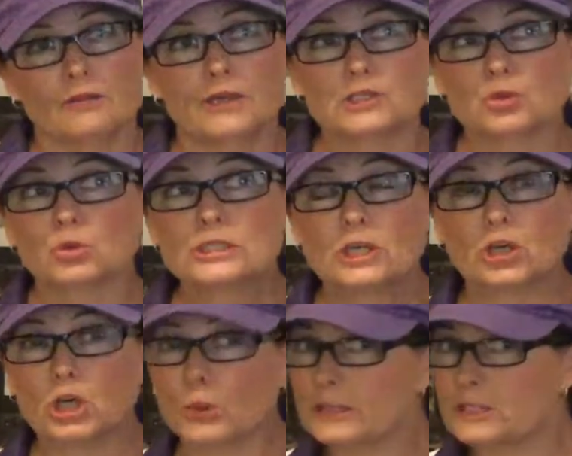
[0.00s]
There's also
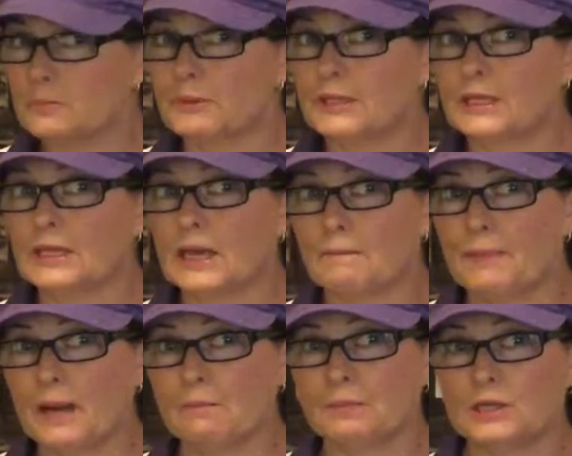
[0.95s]
going to be a
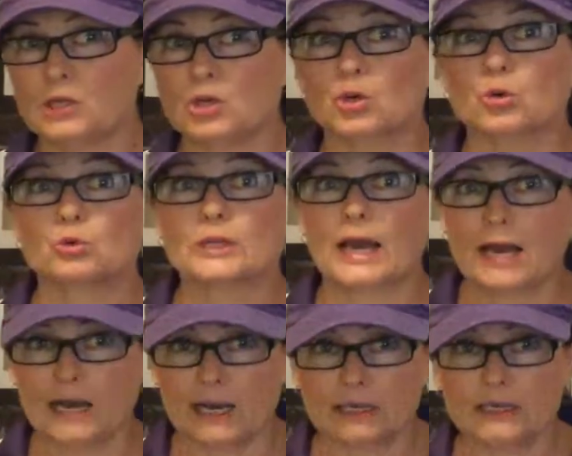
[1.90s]
puppy called
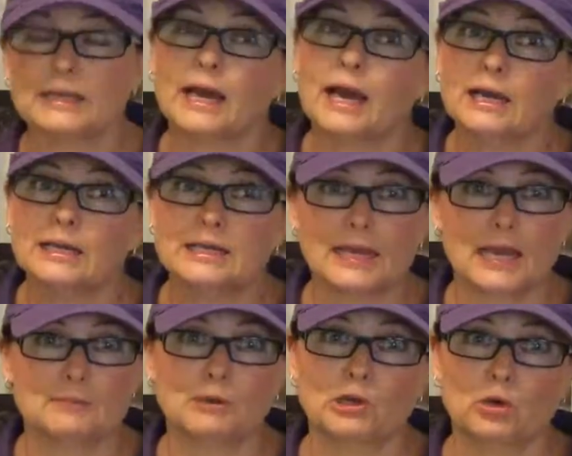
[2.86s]
Harley, and Harley
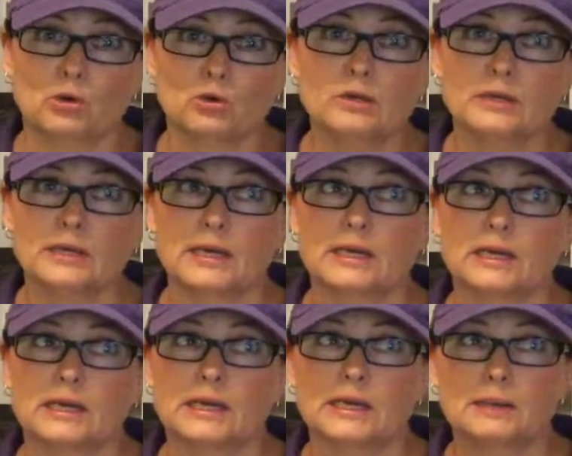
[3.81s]
came along
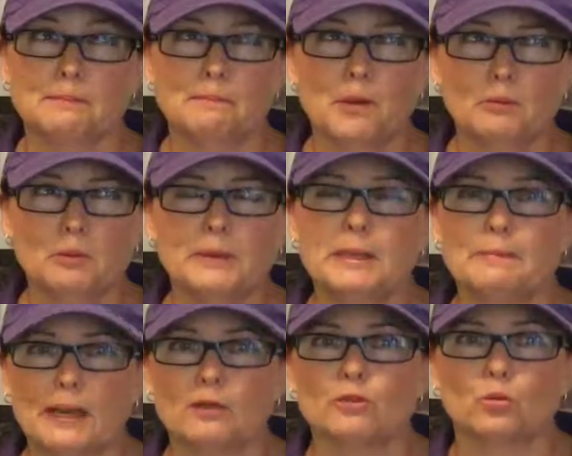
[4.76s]
at probably
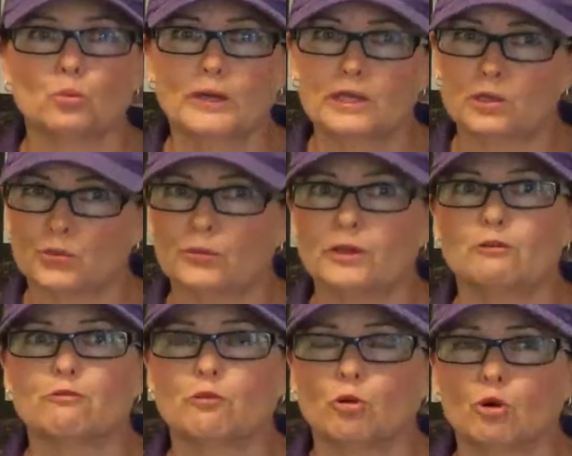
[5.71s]
about the week 3
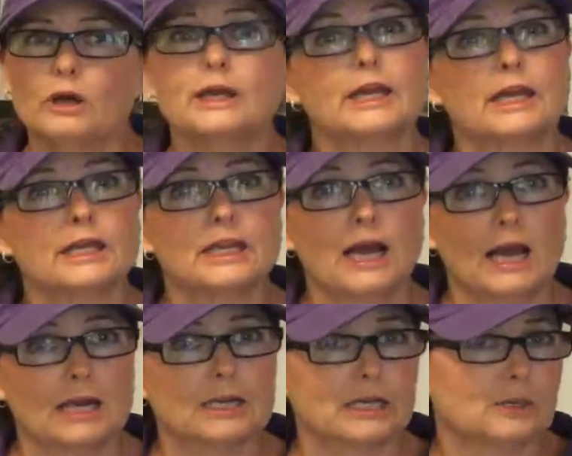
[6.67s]
or 4, and
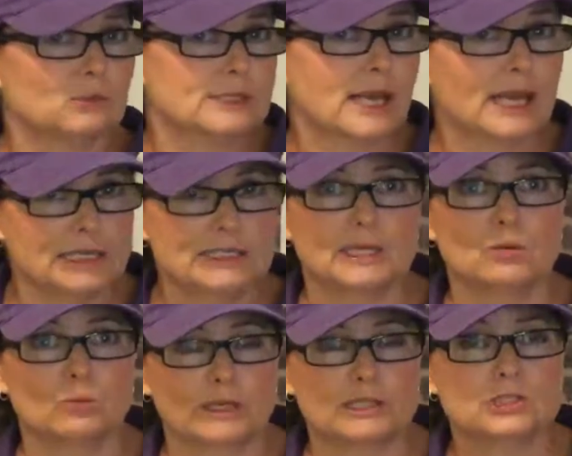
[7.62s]
Harley was
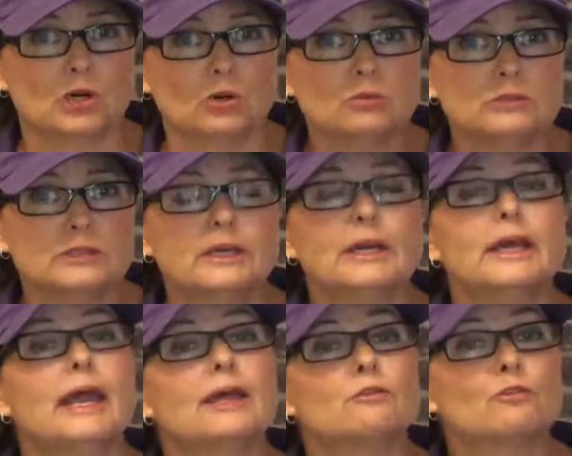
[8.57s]
18 weeks old.
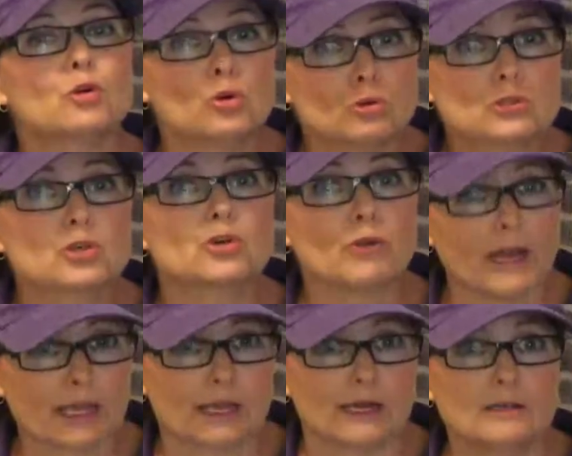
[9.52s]
And of course
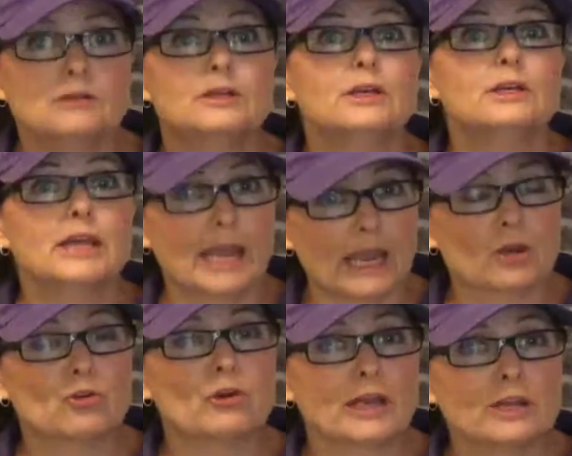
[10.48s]
Cracker,
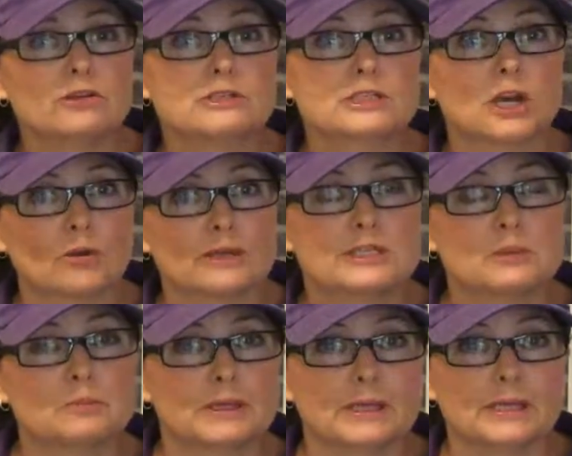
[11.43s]
and Cracker is going
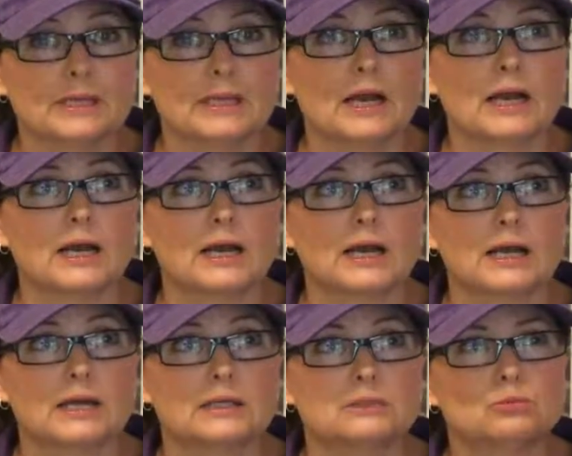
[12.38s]
to be,
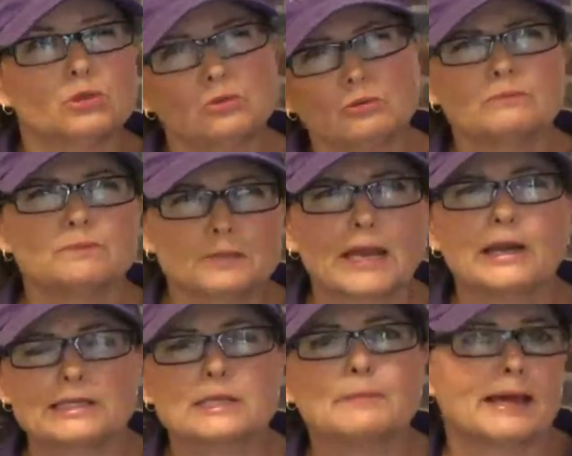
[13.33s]

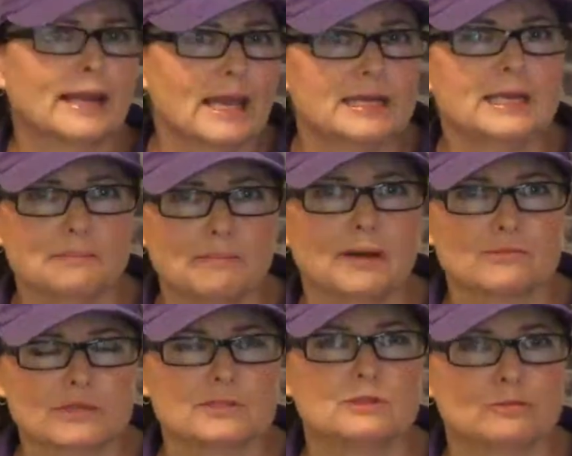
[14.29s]
Cracker's about 18
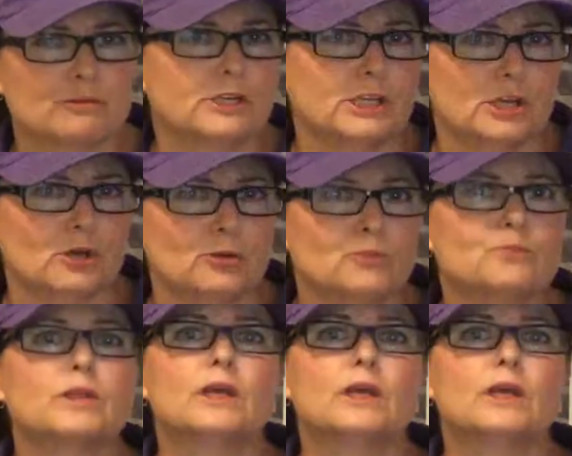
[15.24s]
months in the video.